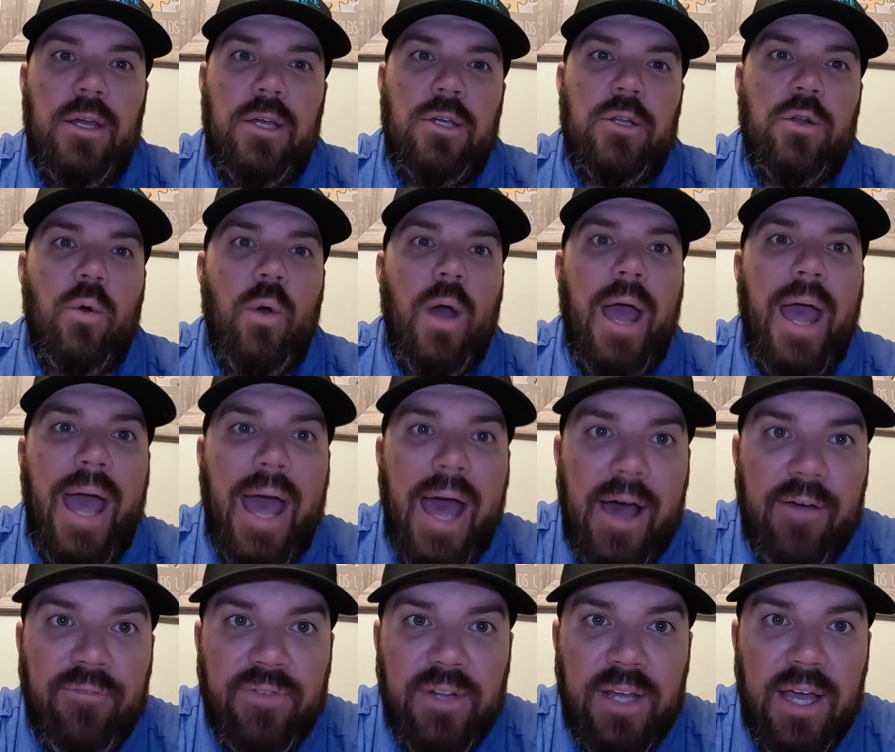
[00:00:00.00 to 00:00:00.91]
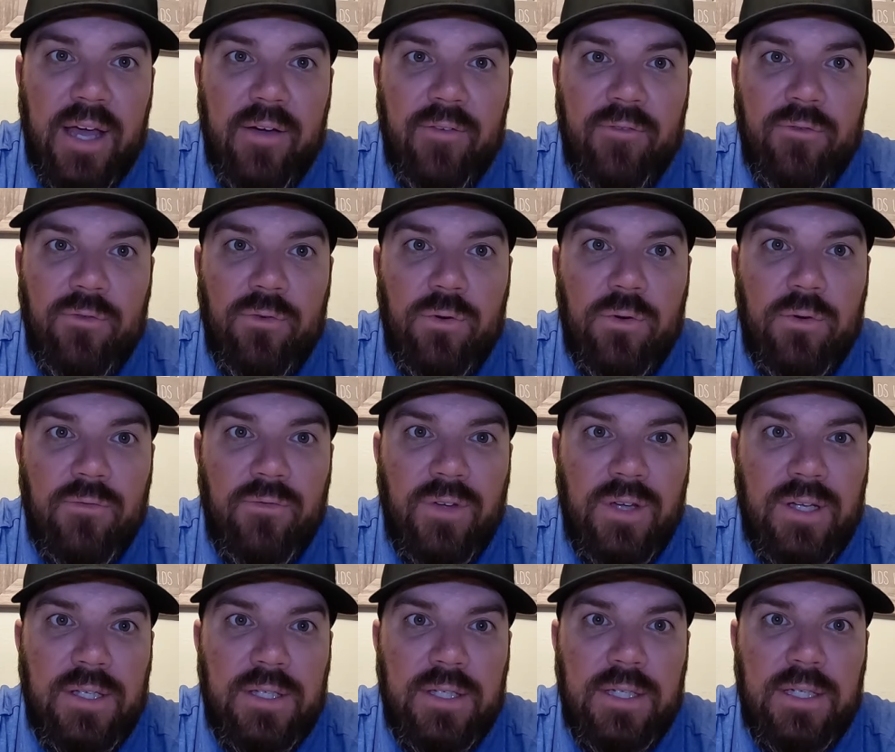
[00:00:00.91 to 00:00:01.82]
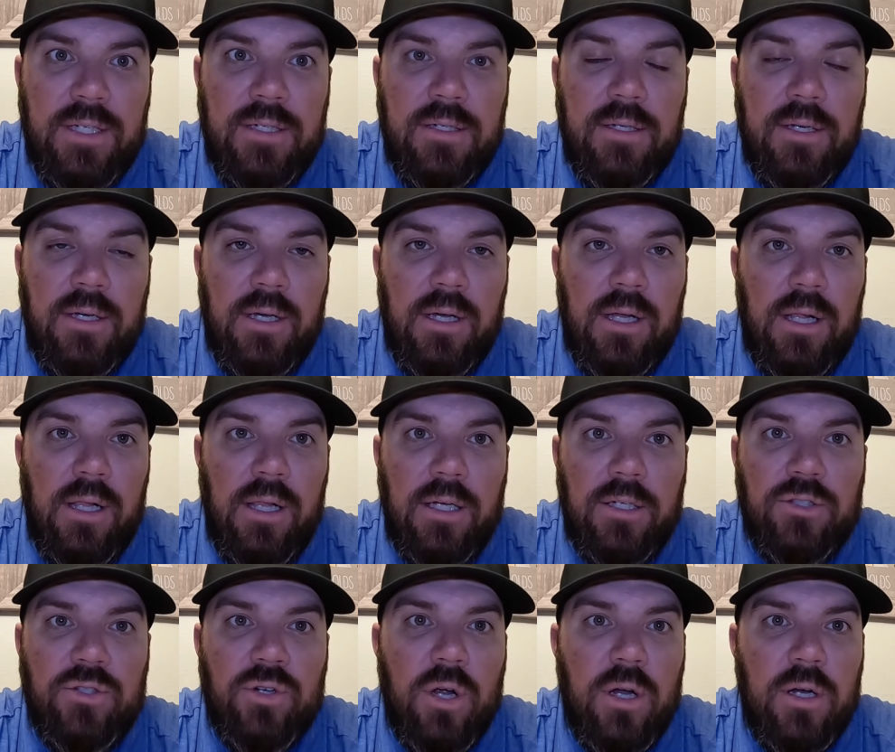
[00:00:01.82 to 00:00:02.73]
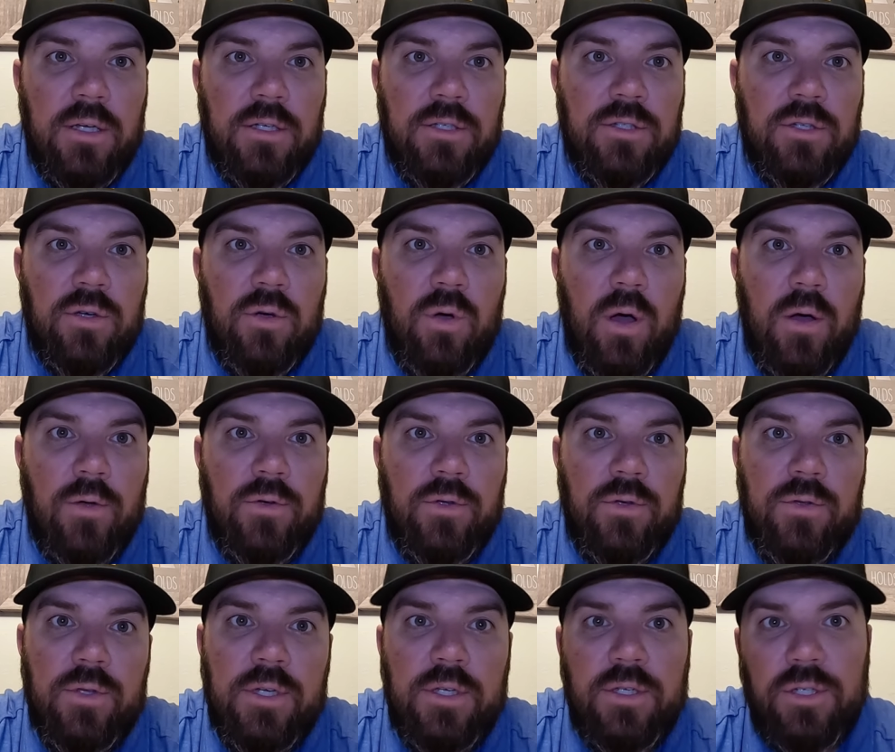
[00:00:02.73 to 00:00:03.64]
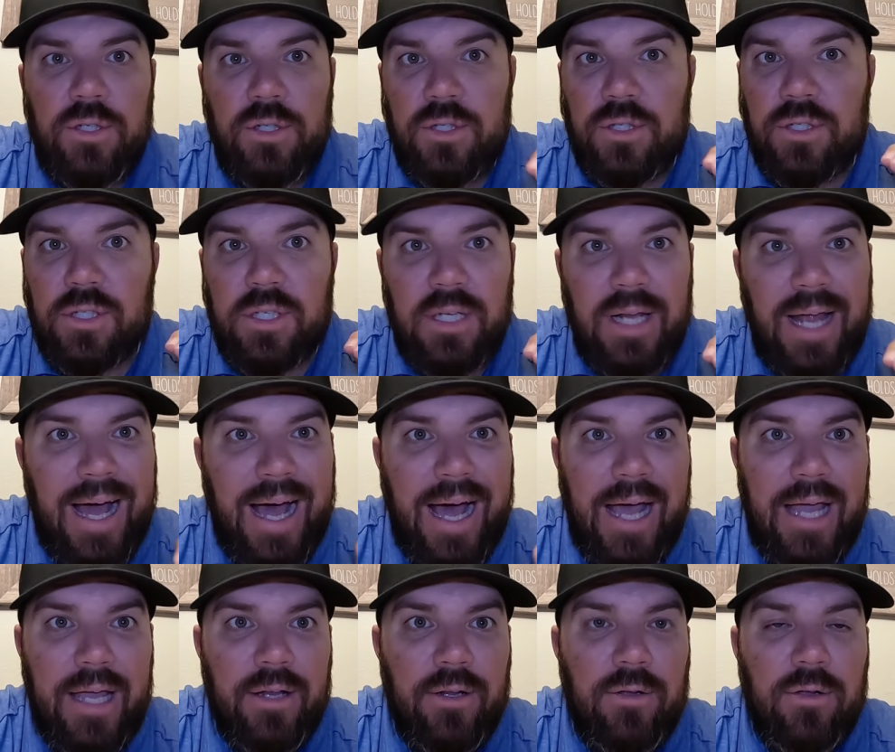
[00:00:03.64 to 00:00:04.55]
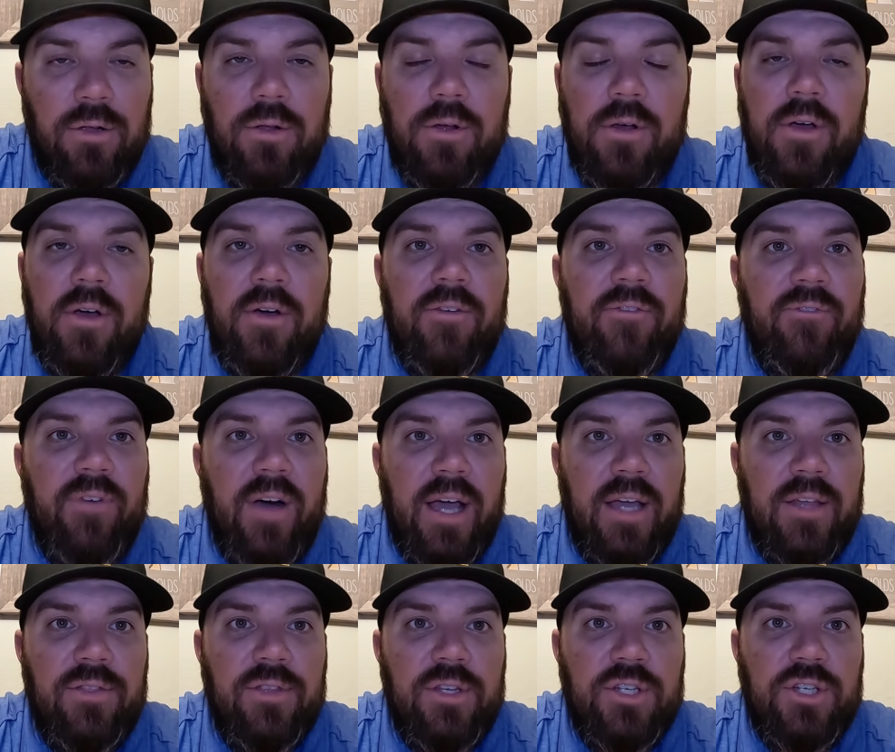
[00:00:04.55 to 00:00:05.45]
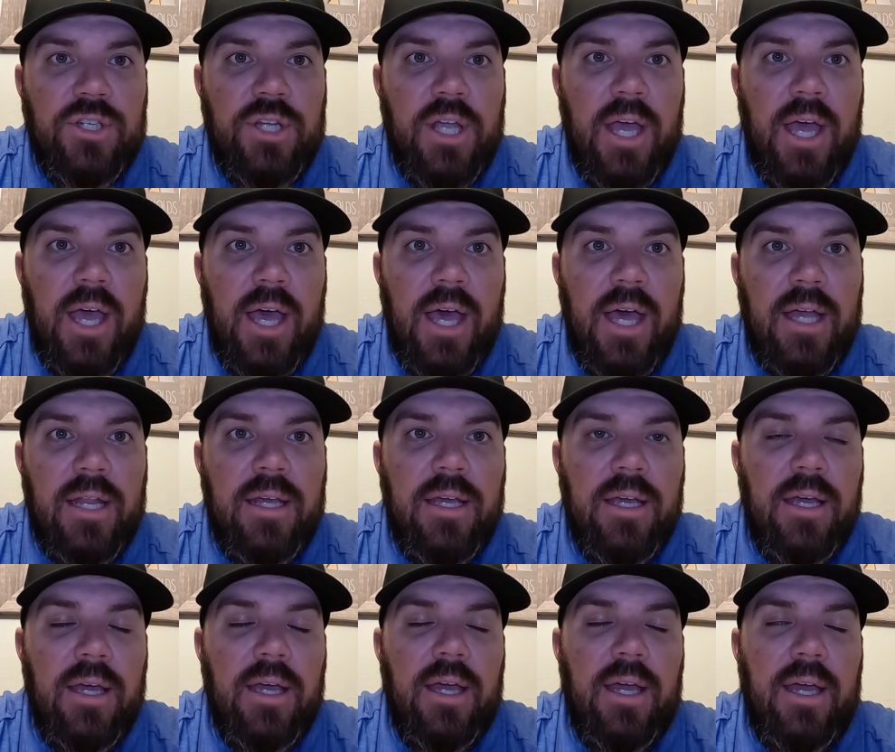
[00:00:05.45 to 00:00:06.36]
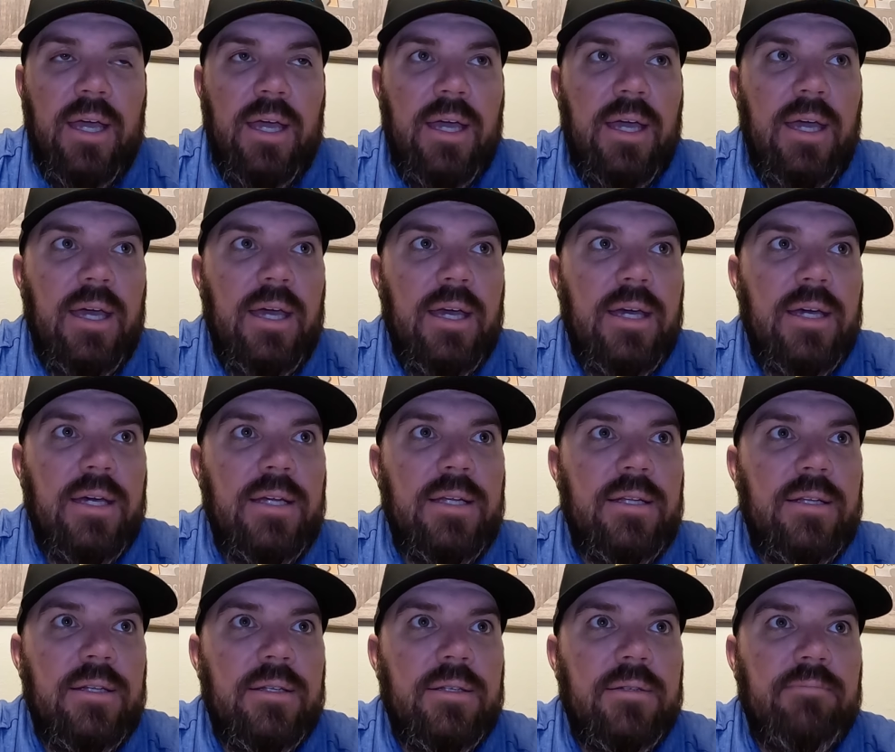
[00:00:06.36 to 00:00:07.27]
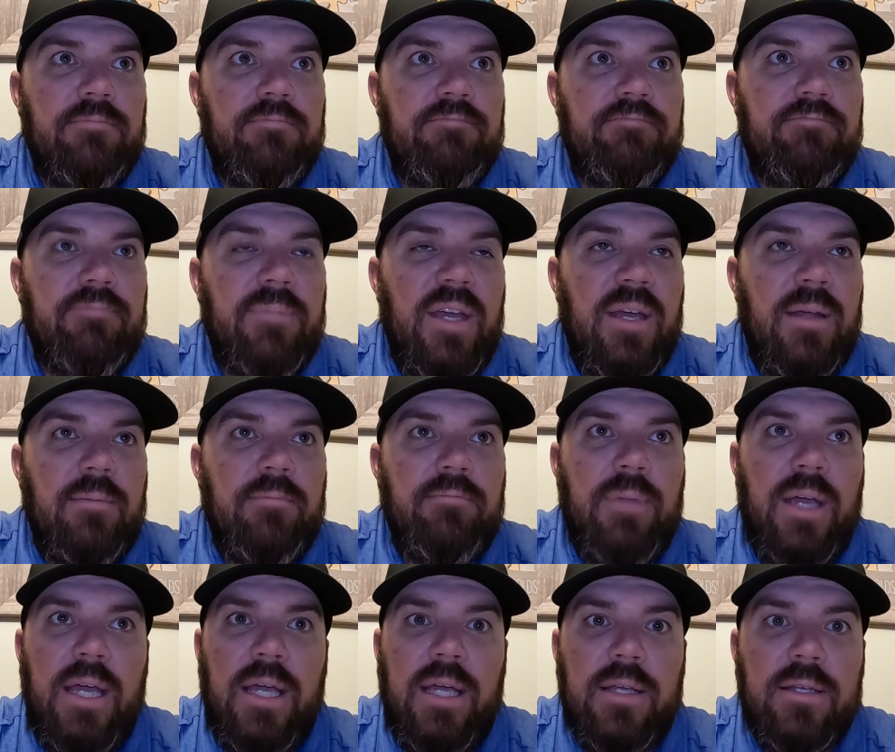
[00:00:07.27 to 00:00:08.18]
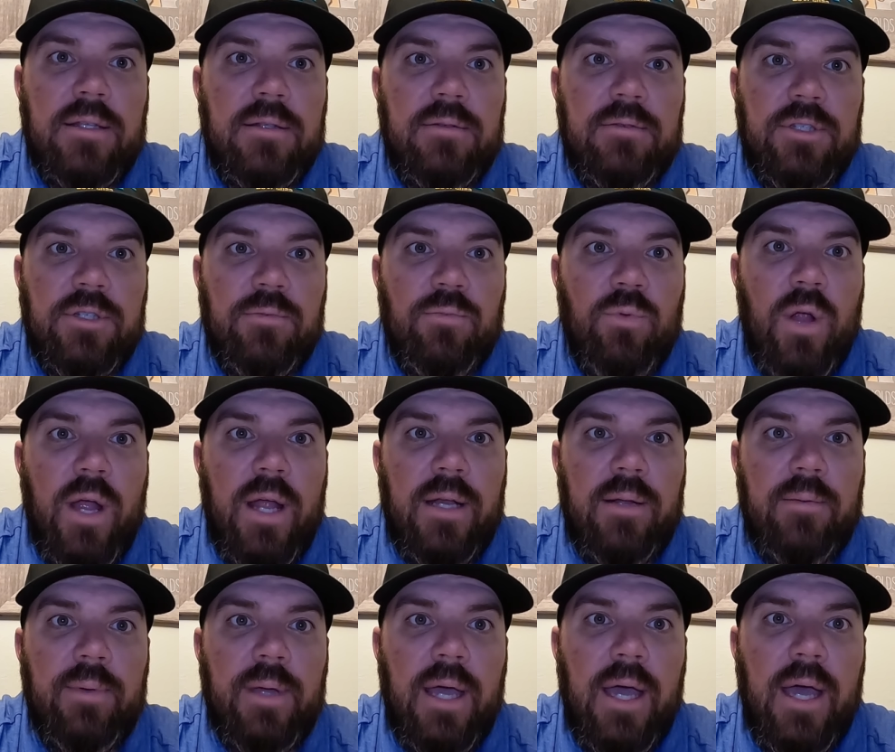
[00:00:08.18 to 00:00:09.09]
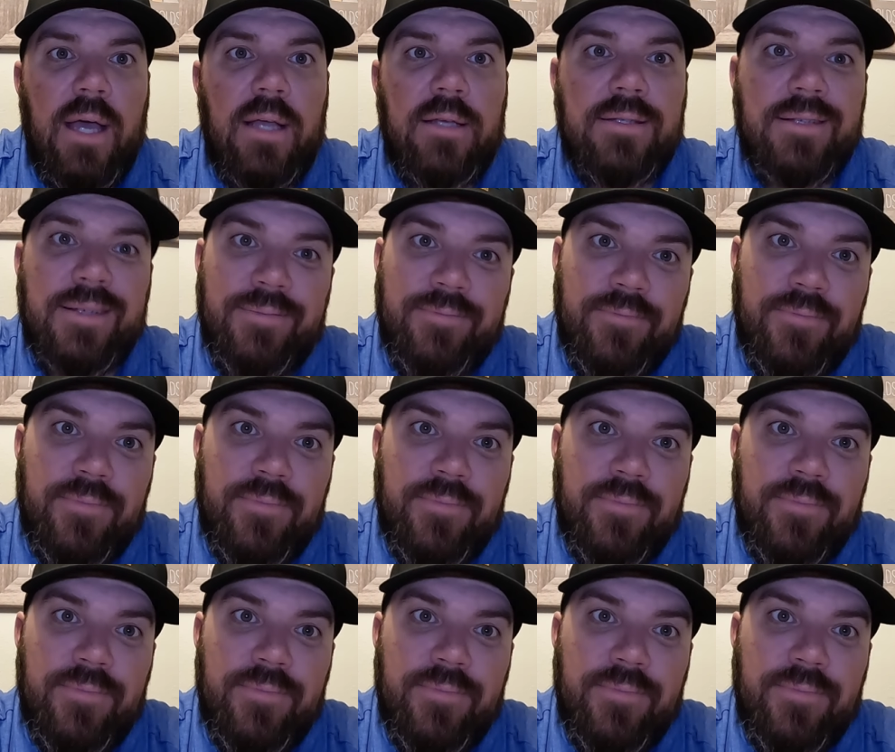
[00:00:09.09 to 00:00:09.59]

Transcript: You don't have to have forward-facing electronics to go out and do this. You just can idle, find the shad, and and make some random casts.